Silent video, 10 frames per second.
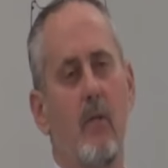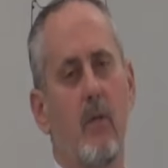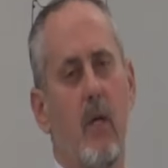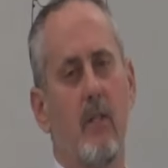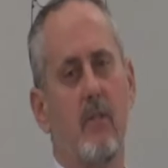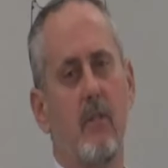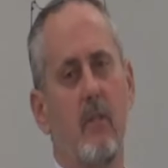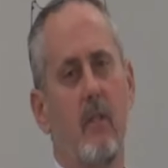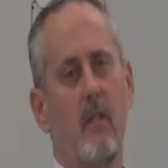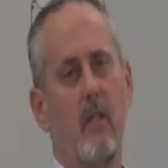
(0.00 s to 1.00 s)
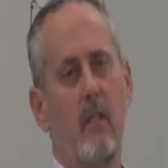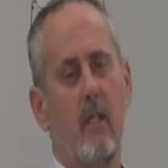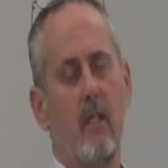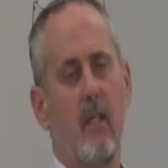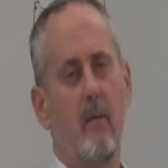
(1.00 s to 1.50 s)
we trust
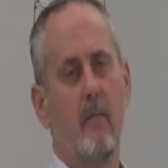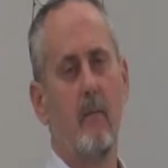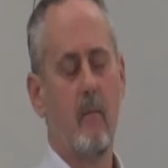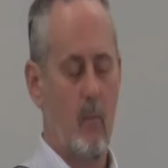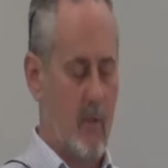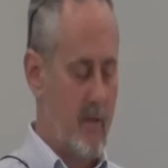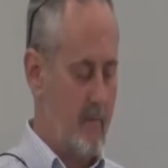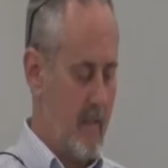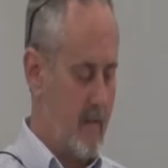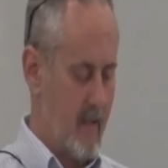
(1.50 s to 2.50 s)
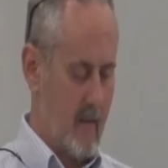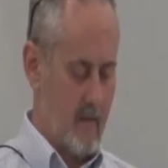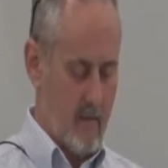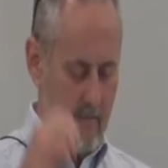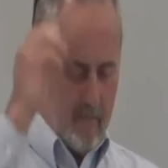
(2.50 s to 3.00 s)
in Him with the big
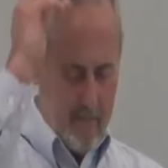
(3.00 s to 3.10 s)
things.